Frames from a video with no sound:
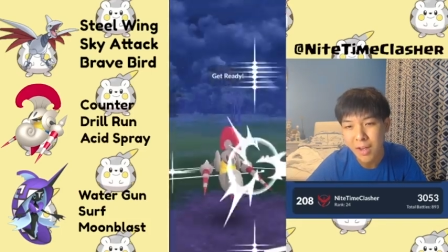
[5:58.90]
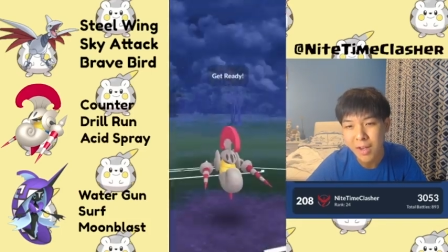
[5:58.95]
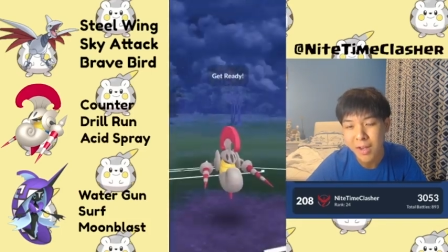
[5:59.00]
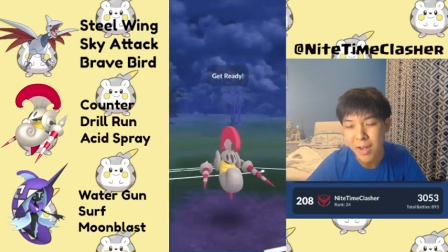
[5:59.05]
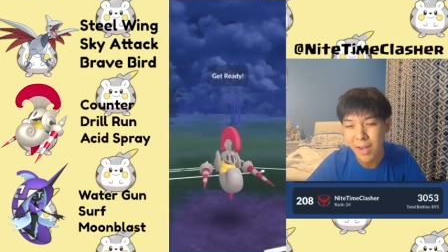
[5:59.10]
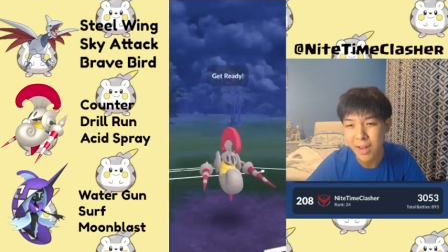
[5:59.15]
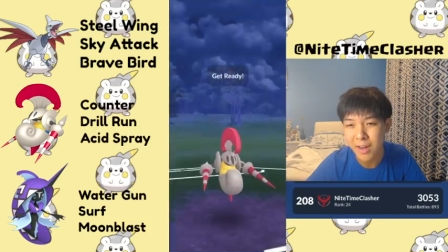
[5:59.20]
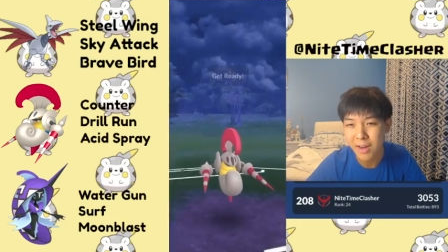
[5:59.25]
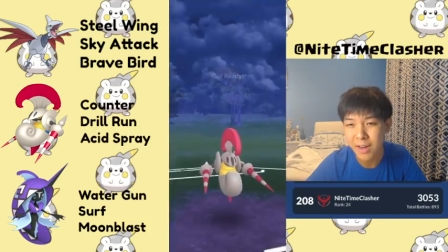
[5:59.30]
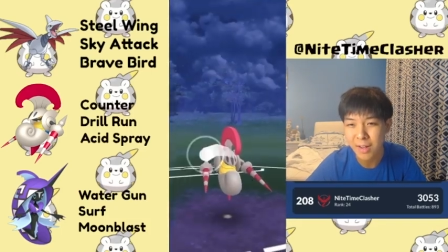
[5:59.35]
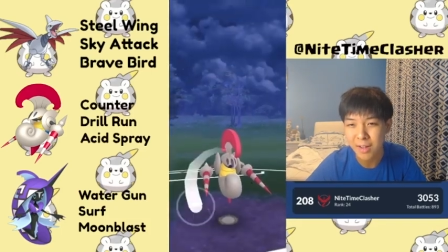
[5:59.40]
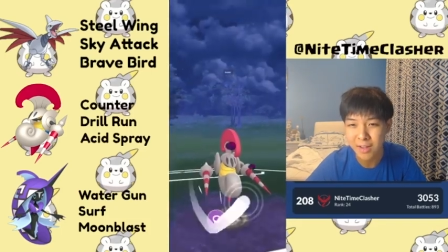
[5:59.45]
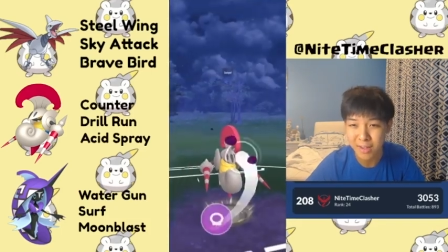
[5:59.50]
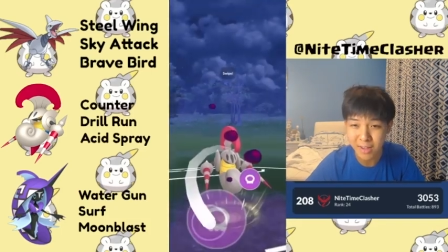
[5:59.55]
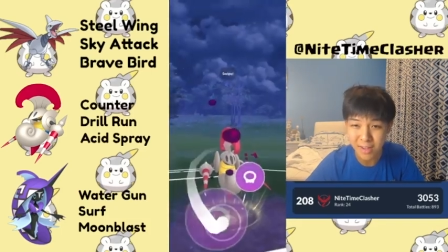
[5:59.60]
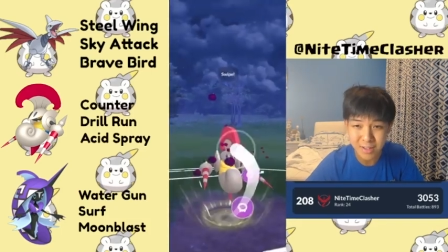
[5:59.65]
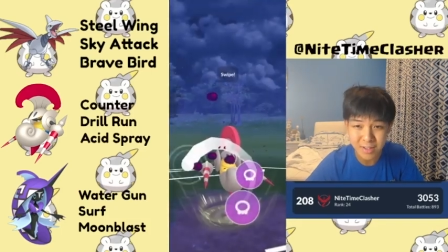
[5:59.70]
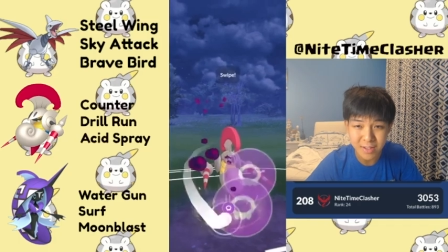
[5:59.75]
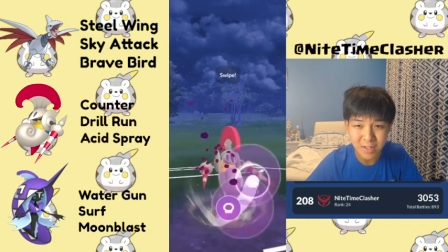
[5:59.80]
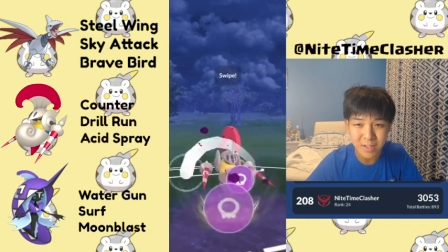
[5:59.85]
and
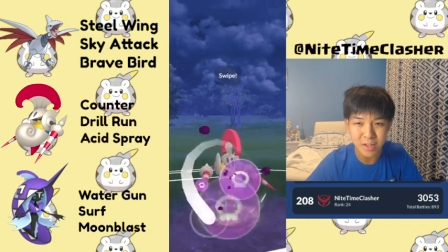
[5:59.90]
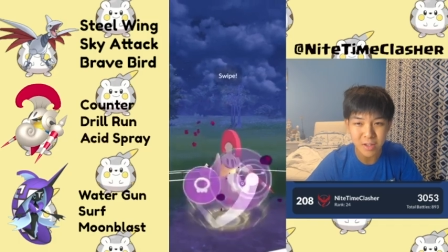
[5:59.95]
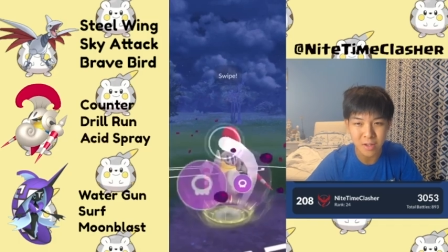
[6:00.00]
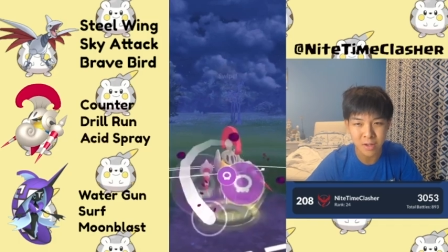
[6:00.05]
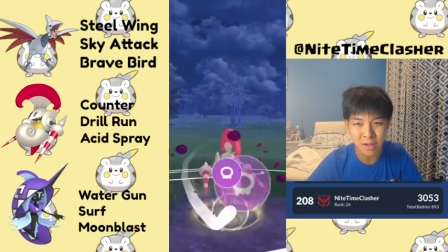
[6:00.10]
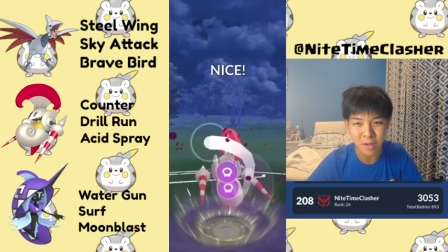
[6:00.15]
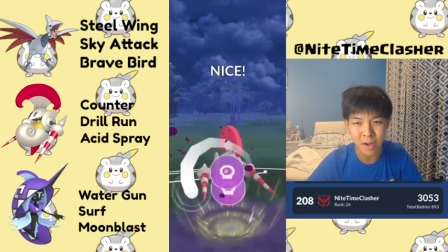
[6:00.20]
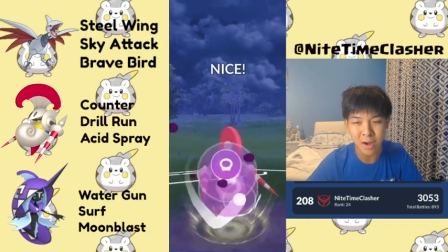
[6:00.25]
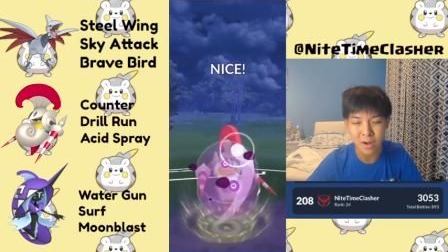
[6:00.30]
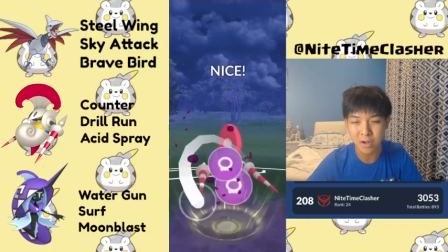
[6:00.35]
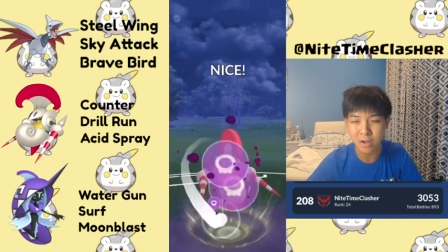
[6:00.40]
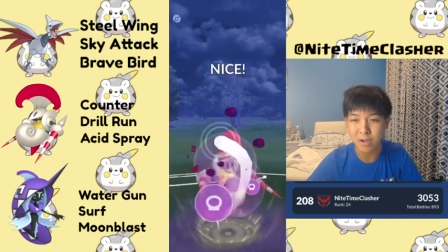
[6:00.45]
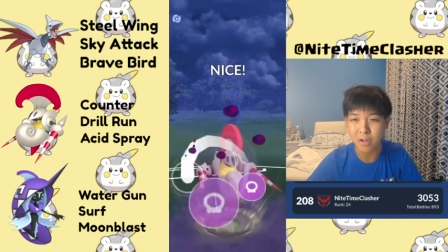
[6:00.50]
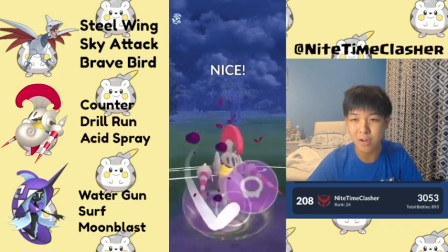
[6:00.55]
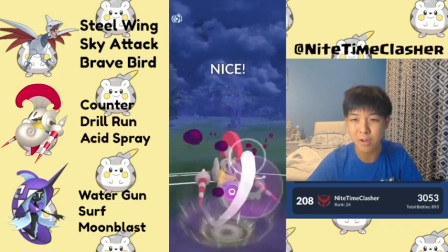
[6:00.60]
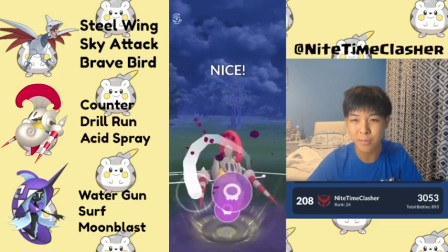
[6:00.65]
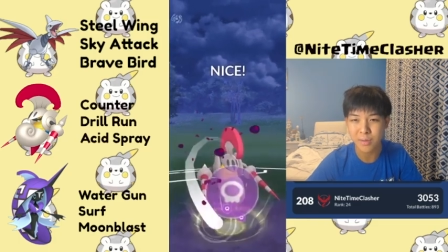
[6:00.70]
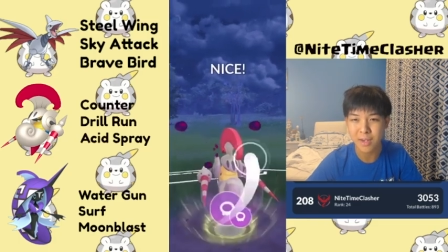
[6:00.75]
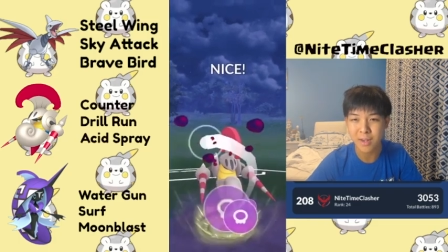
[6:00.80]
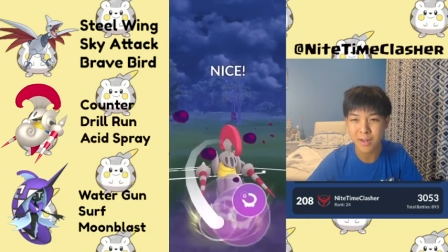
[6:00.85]
this is not
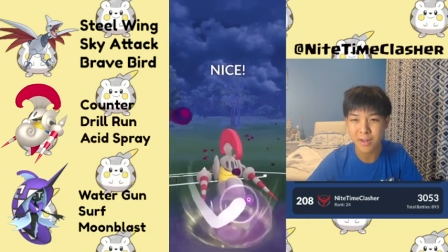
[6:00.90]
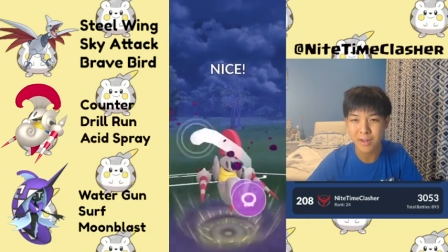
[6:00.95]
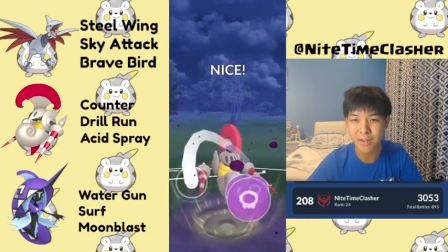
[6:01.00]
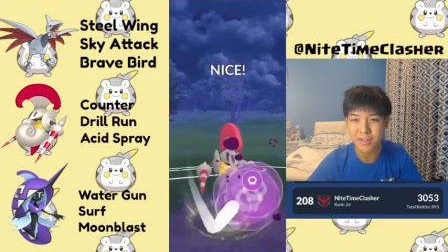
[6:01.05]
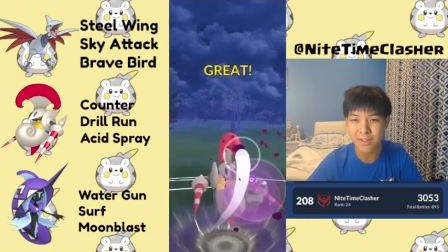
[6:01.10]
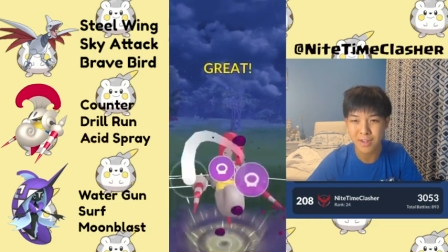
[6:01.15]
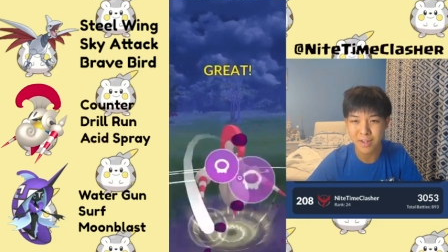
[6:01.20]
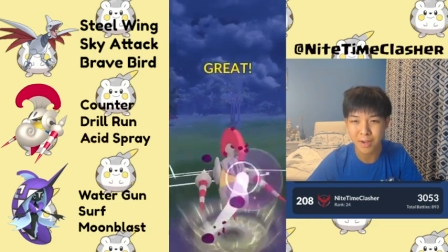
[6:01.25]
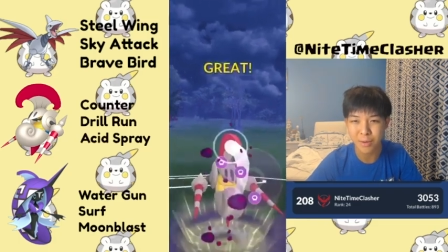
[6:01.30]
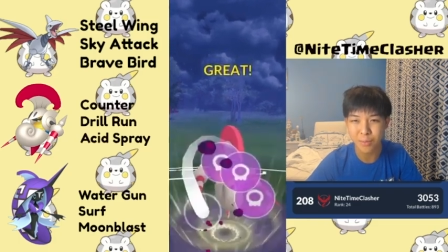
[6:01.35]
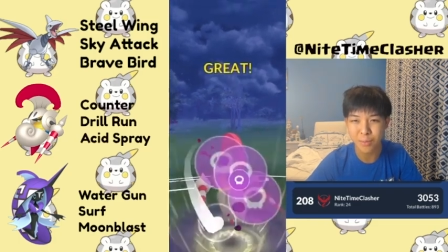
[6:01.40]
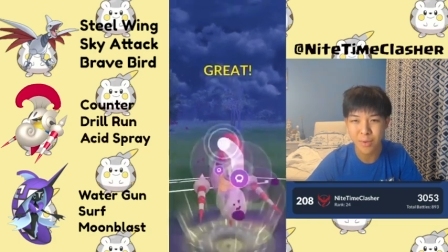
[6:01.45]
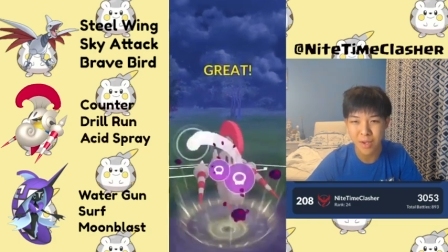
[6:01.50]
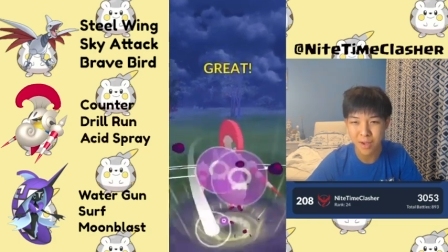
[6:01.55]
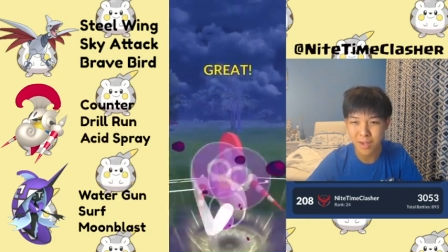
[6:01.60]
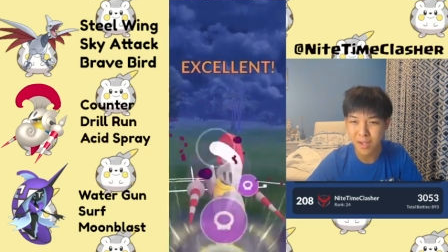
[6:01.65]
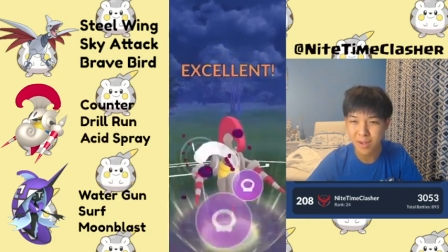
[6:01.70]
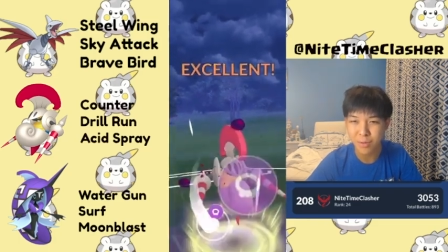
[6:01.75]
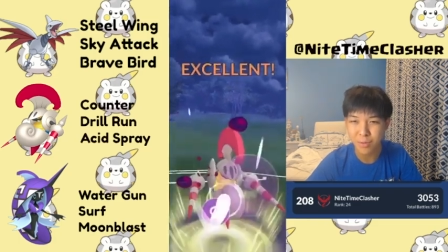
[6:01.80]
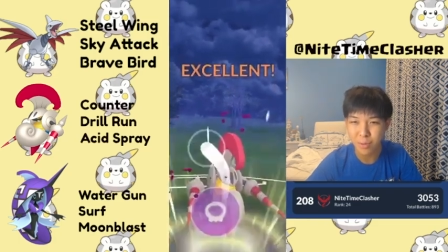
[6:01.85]
good because,
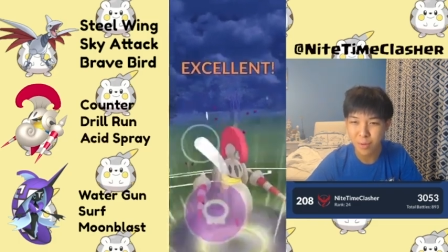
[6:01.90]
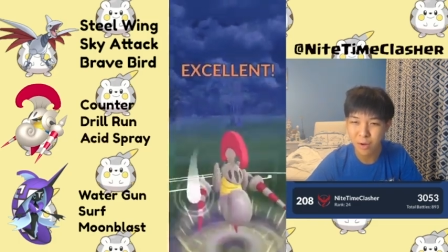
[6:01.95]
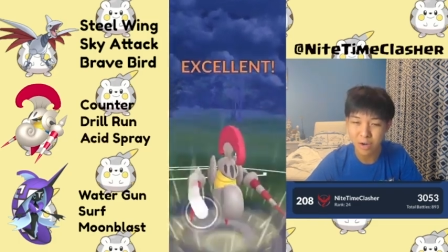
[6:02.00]
again,